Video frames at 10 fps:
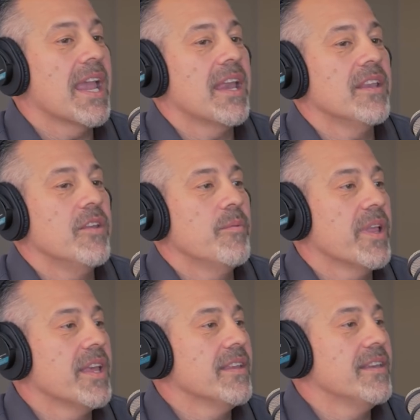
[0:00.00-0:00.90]
and you
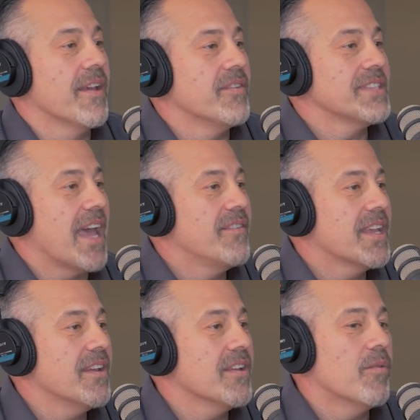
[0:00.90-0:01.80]
play the devil's
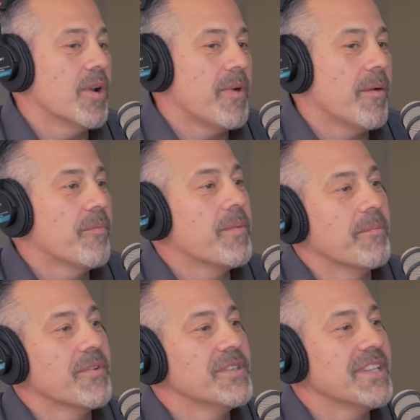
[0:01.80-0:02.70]
advocate. and You go, what about
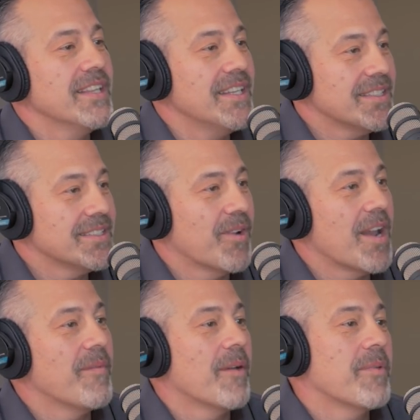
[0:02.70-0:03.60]
people who say this?
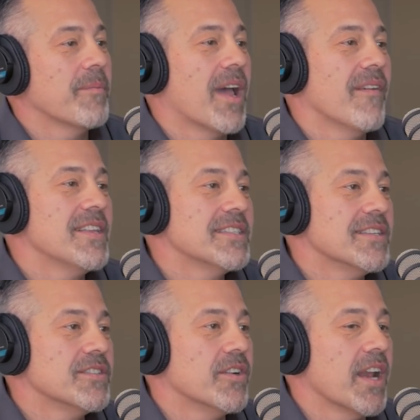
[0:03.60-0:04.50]
What about people who have this
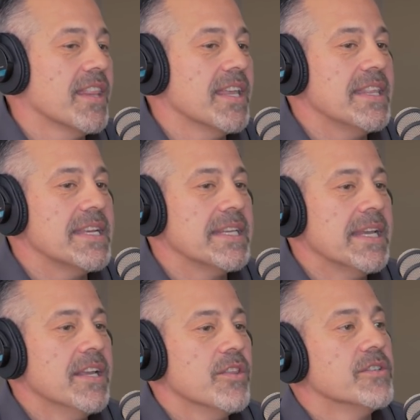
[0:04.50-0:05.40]
concern? I think that
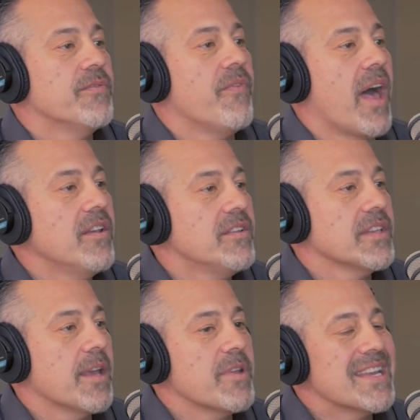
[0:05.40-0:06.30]
there's value
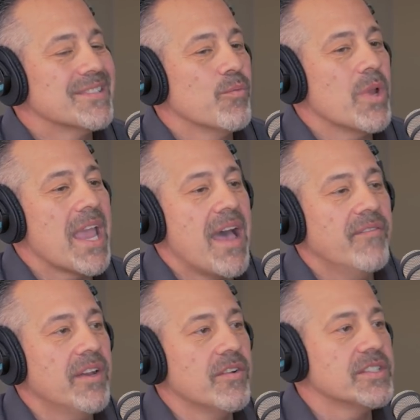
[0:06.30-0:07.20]
to that because we
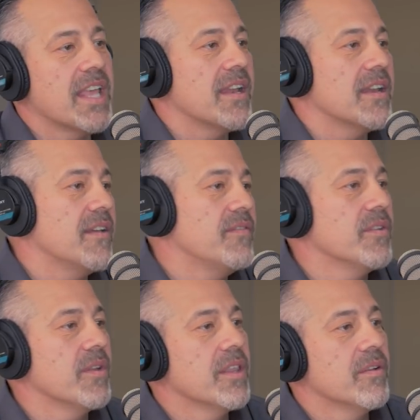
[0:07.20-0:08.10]
have to understand enough
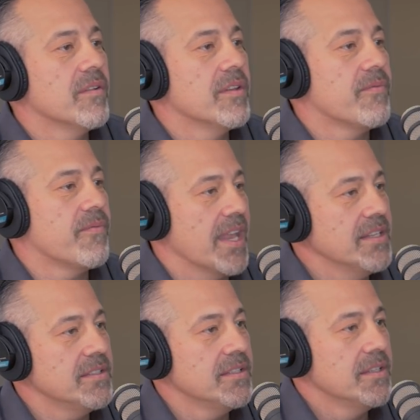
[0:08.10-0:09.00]
to either
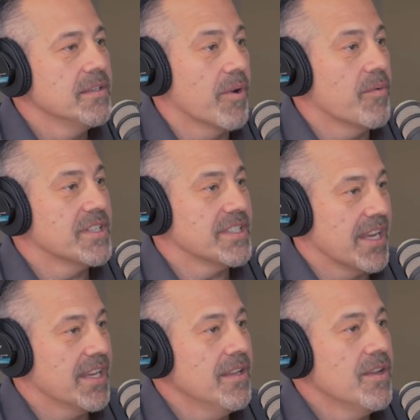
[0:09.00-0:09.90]
defense what we're
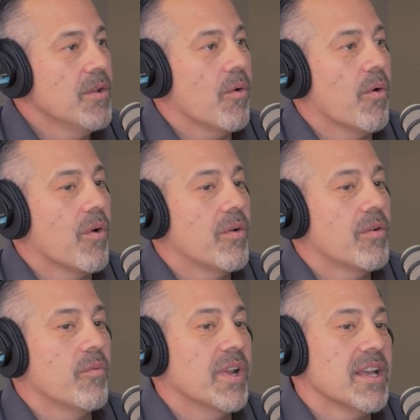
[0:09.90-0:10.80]
saying,
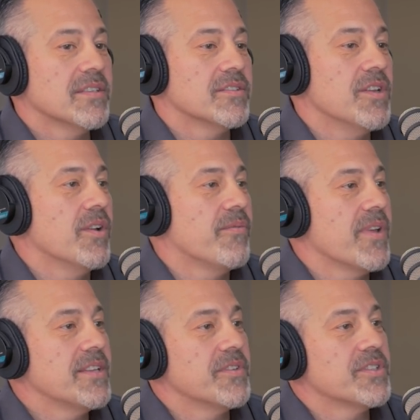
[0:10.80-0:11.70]
or realize there's no
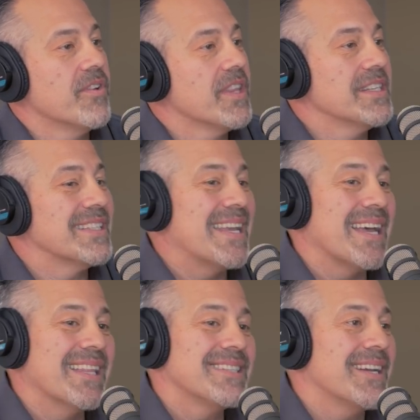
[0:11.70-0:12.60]
defense for certain things. Say,
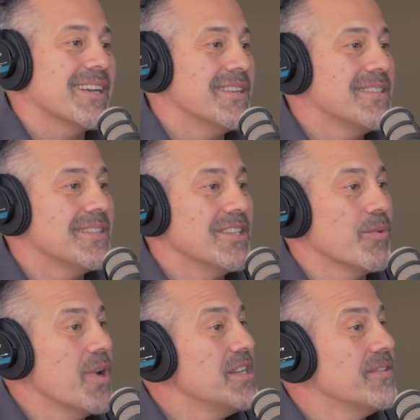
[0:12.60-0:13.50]
yeah, that's not a good
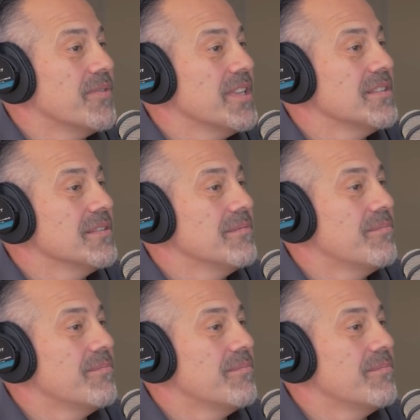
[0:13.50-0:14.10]
situation for this